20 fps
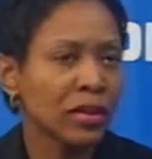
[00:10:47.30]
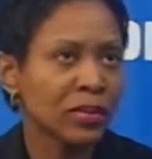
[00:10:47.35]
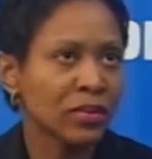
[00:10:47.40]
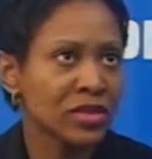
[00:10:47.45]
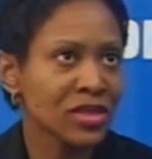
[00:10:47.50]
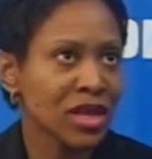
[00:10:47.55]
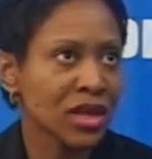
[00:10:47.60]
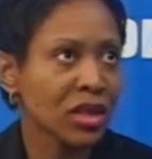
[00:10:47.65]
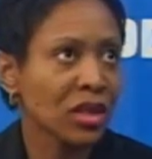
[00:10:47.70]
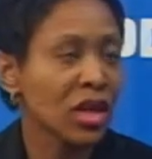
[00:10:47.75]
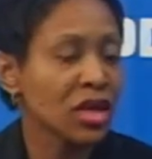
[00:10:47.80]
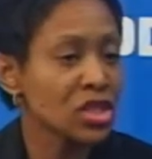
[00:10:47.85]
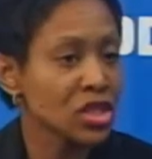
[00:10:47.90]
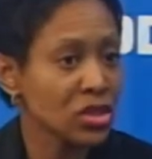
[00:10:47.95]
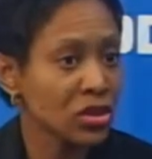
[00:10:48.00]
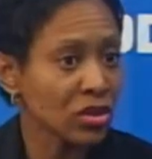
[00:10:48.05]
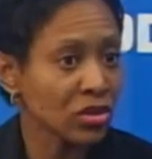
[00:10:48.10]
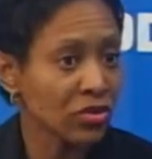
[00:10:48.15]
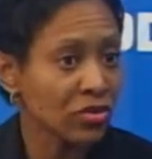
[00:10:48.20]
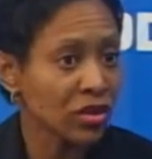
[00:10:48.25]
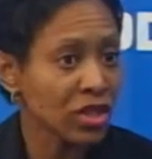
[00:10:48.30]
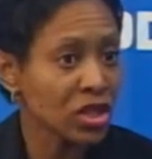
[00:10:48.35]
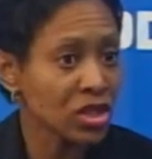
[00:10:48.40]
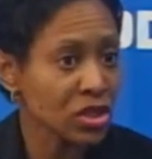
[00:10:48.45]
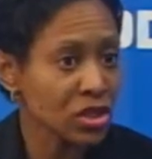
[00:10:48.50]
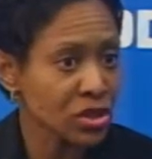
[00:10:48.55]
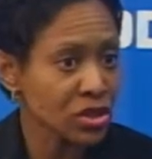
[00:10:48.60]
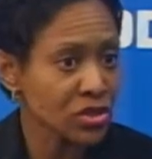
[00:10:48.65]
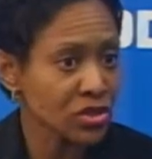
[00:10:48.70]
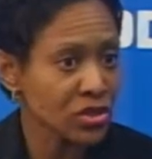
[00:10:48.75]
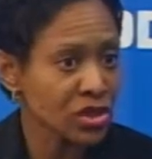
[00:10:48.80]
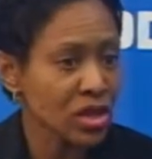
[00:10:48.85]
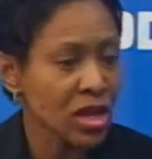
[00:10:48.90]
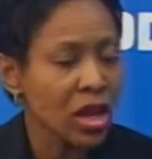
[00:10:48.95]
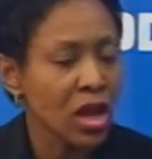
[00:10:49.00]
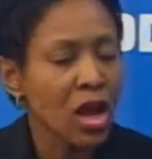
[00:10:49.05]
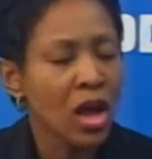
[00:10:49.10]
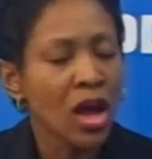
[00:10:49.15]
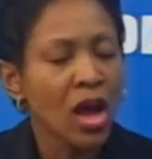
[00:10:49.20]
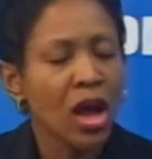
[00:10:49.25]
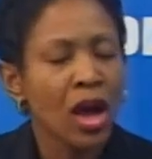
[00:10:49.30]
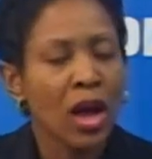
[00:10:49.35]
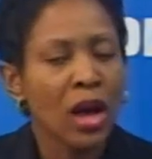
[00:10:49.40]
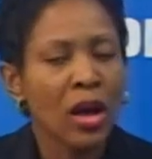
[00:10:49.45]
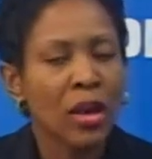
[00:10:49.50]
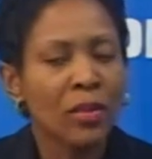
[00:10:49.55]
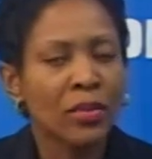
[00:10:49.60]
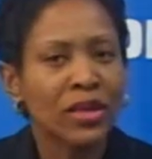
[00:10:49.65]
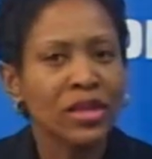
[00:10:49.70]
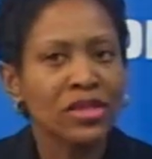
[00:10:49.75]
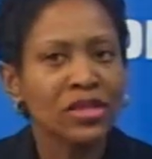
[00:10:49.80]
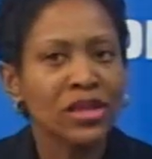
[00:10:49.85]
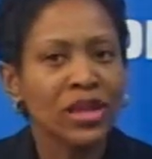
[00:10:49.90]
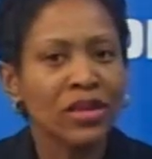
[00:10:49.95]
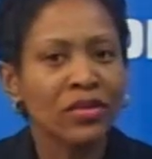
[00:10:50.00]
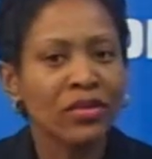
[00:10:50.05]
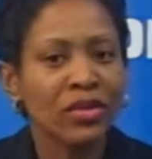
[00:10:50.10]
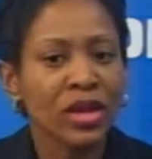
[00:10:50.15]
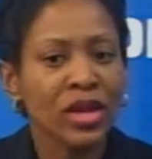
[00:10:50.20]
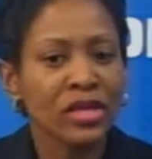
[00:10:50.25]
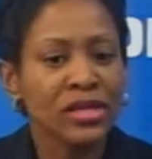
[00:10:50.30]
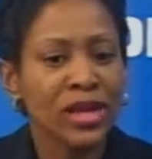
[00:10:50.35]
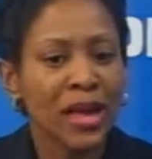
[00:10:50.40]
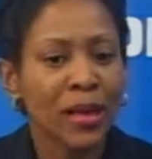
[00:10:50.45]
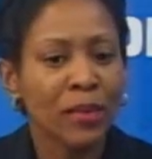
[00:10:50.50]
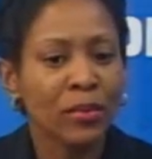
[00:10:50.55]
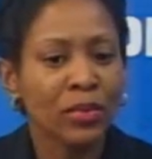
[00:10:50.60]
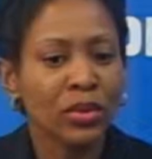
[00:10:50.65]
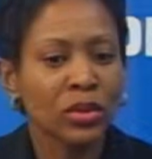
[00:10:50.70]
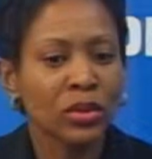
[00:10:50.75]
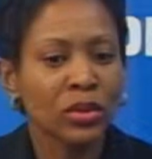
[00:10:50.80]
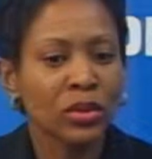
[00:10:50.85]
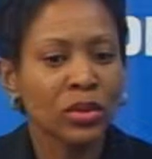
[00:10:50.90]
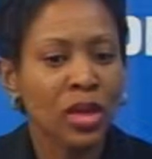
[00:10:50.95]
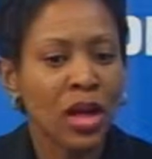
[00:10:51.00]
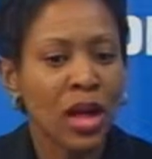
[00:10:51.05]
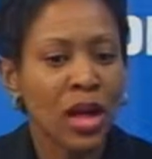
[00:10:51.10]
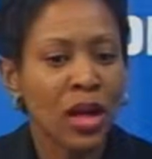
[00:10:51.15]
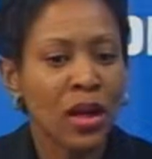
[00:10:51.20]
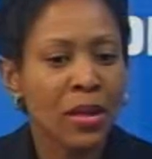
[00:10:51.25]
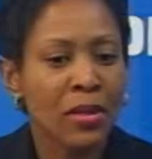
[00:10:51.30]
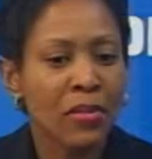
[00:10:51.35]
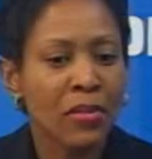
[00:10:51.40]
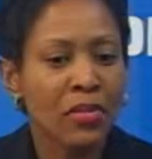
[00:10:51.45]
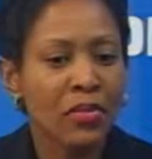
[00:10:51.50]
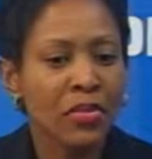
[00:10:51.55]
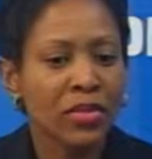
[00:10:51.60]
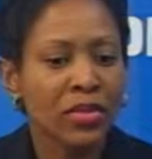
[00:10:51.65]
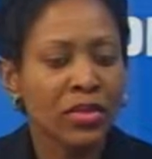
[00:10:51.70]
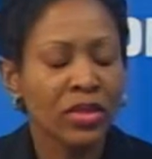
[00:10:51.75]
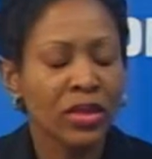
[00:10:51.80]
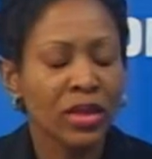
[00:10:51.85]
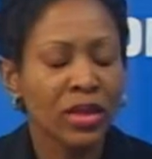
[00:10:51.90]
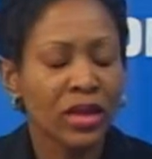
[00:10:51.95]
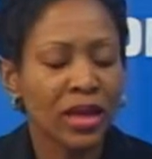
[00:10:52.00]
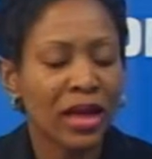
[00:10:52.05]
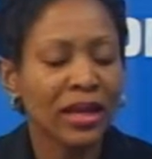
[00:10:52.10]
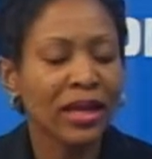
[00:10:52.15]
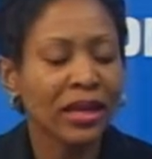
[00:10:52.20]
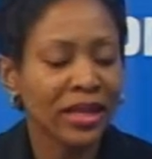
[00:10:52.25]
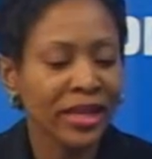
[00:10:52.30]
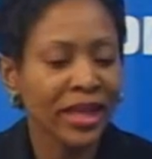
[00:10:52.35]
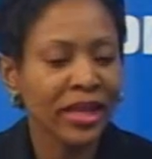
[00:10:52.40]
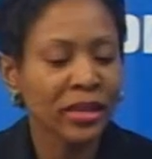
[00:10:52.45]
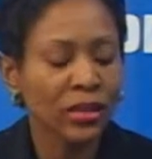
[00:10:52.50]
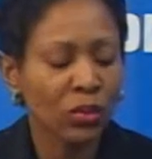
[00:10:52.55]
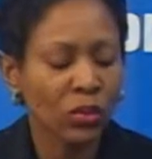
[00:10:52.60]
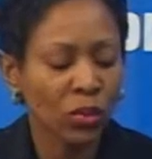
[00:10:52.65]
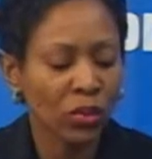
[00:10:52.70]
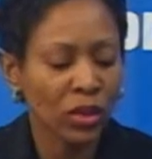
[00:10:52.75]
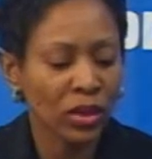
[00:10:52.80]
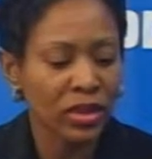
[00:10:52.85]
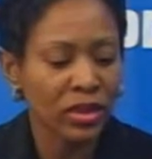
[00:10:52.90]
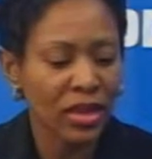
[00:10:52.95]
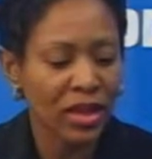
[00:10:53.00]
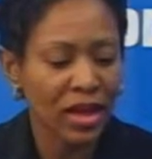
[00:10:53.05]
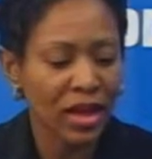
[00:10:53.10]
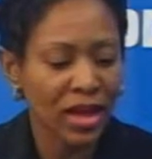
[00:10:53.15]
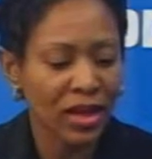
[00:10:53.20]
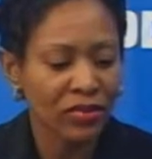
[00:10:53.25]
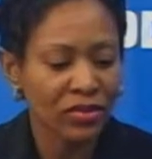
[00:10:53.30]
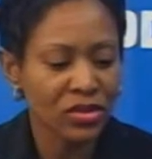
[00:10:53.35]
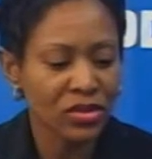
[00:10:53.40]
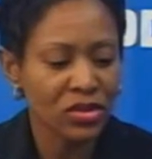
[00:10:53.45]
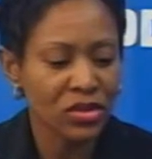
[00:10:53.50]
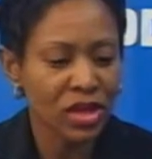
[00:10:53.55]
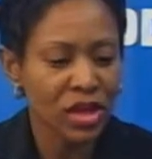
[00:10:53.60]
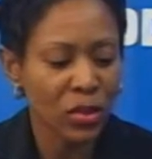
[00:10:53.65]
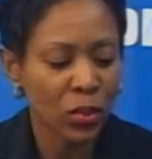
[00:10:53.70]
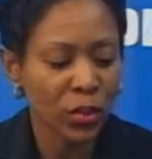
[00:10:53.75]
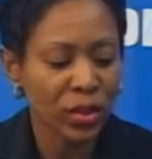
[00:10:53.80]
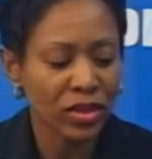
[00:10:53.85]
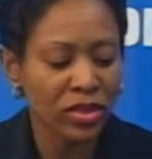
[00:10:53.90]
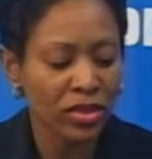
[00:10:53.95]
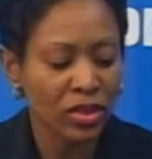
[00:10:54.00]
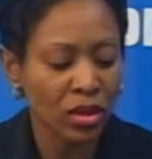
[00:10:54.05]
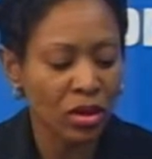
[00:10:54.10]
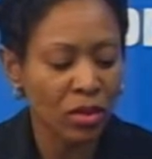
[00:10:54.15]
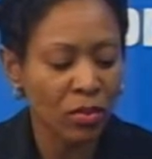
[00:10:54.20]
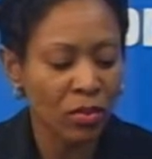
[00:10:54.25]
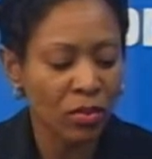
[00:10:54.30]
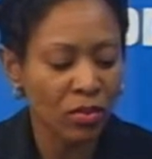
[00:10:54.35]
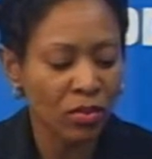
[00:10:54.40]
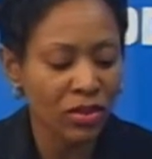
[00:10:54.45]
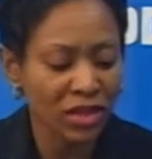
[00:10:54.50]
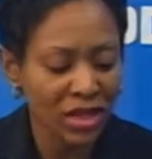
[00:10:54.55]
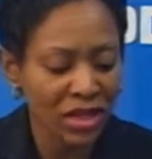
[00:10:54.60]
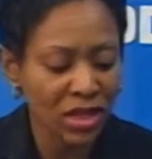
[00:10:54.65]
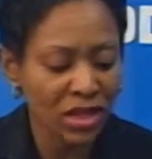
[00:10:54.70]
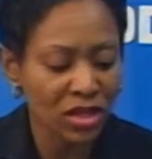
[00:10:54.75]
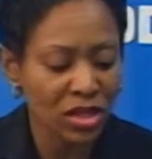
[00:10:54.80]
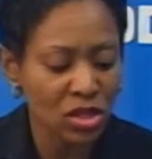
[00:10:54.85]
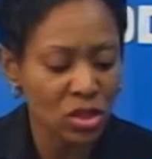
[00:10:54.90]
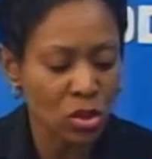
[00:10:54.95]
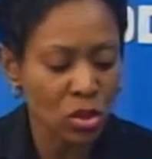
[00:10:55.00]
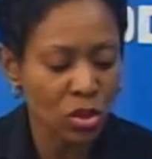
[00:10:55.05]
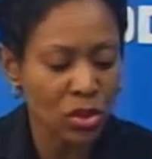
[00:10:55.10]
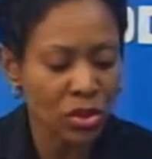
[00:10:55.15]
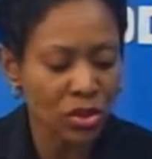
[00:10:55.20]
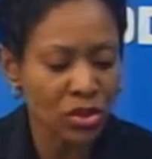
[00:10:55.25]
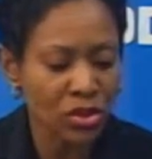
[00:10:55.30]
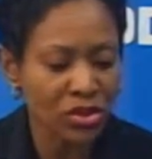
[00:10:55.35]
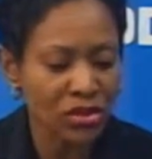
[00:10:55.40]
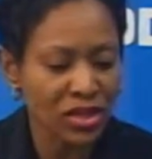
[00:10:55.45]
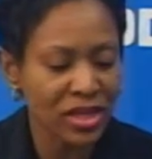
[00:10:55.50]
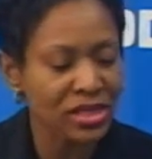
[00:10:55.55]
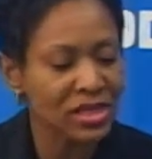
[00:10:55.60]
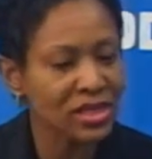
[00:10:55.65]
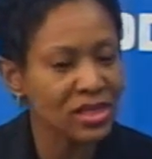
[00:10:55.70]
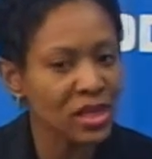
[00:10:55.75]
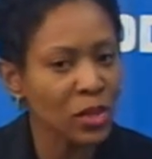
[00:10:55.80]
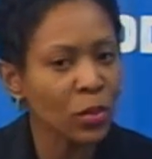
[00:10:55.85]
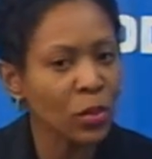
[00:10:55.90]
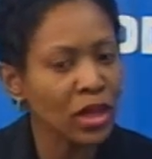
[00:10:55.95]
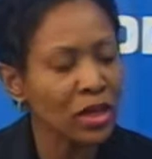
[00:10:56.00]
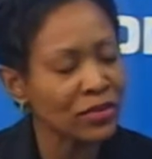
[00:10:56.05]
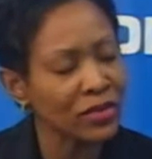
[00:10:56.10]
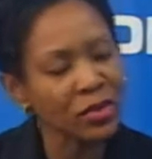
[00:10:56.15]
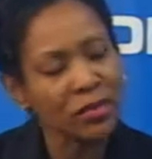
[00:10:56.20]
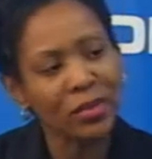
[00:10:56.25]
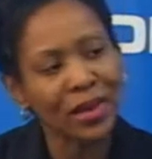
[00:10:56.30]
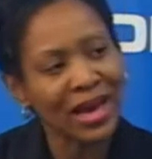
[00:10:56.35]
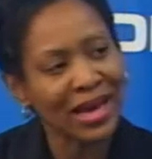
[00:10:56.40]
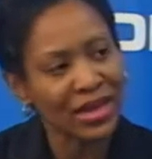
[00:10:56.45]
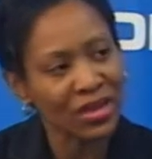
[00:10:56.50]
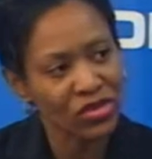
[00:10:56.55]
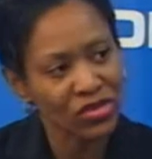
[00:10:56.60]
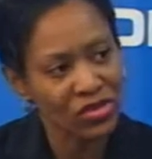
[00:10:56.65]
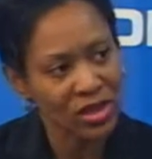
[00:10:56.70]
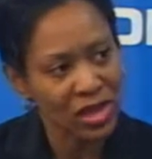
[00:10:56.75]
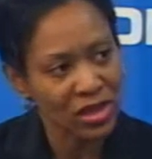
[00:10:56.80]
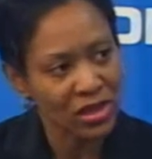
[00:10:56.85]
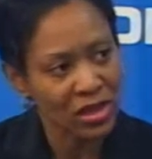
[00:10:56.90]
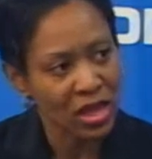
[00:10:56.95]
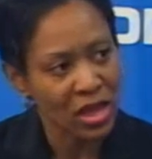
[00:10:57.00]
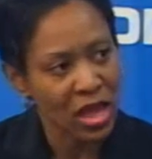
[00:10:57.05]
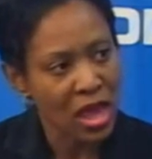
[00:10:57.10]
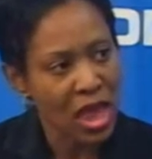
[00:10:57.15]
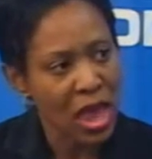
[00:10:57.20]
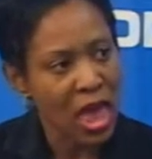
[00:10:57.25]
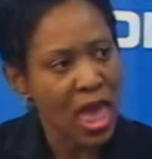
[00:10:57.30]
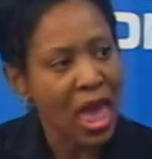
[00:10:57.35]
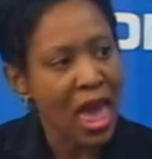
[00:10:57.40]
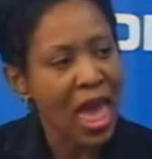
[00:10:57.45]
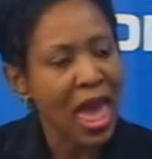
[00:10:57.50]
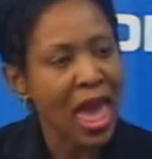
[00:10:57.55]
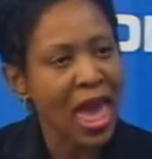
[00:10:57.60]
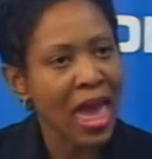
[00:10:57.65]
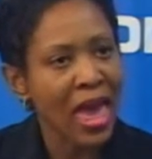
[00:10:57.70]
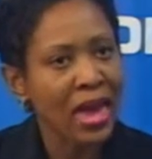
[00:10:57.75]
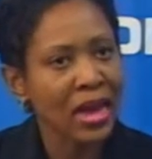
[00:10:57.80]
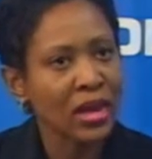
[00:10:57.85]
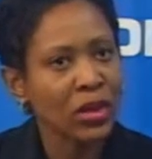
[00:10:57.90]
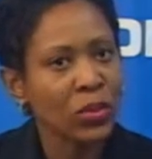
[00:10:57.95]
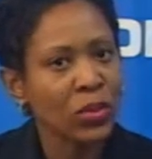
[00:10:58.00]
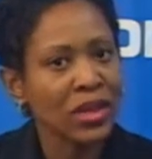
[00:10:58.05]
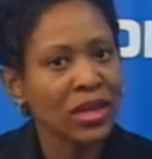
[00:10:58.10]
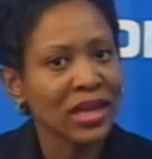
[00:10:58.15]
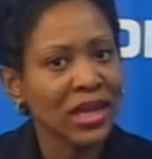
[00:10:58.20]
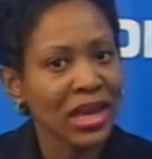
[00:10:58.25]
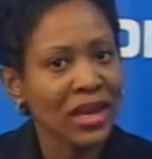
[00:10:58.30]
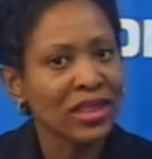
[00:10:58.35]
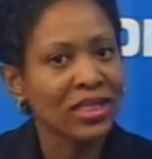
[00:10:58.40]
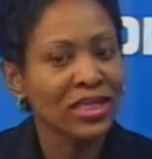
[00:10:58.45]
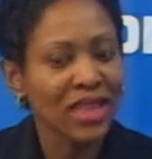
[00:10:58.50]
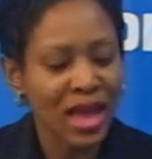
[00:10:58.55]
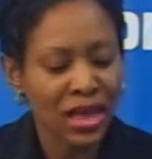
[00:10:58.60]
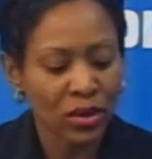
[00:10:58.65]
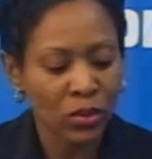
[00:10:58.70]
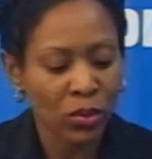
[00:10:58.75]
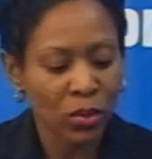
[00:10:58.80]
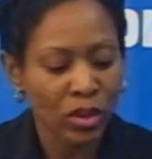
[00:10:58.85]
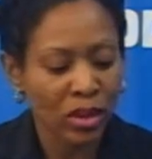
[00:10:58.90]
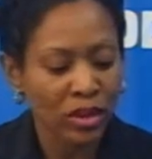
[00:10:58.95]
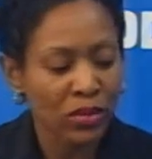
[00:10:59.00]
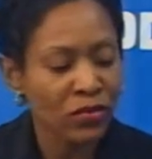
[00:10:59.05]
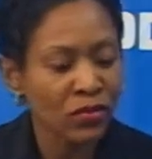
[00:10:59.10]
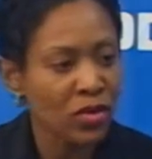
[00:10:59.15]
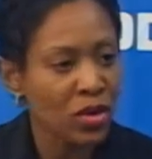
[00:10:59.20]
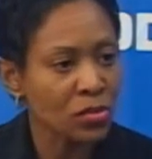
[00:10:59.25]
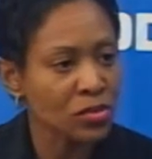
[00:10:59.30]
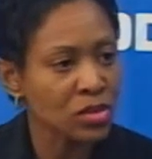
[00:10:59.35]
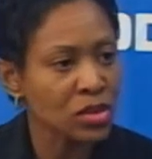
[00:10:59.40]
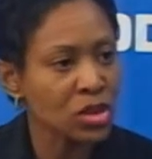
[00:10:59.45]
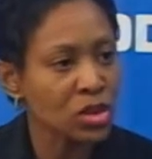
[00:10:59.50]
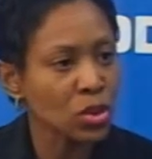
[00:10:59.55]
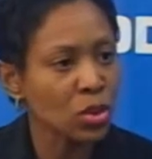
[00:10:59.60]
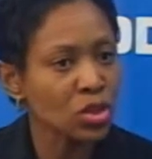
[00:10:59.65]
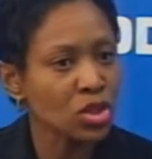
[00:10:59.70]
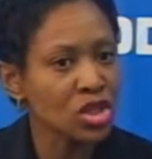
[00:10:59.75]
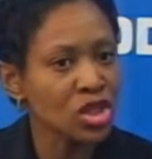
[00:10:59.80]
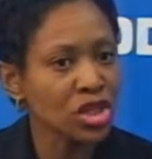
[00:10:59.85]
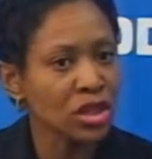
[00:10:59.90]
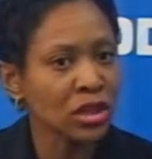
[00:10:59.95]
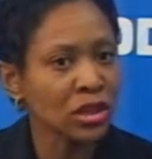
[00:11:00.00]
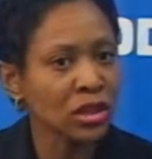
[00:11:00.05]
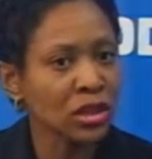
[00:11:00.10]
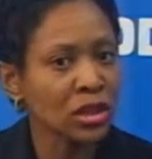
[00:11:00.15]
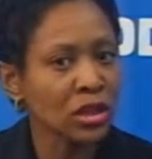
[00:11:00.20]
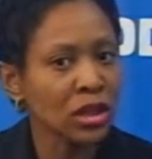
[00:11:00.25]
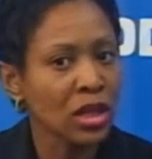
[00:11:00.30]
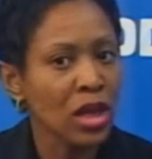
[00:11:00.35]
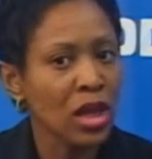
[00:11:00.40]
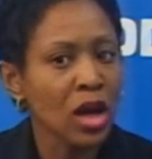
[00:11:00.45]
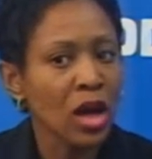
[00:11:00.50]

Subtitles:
psychological features. Let's take, for example, and again, one thing I have to say with the eating disorders, it's somewhat of a mindset. and we get that from the social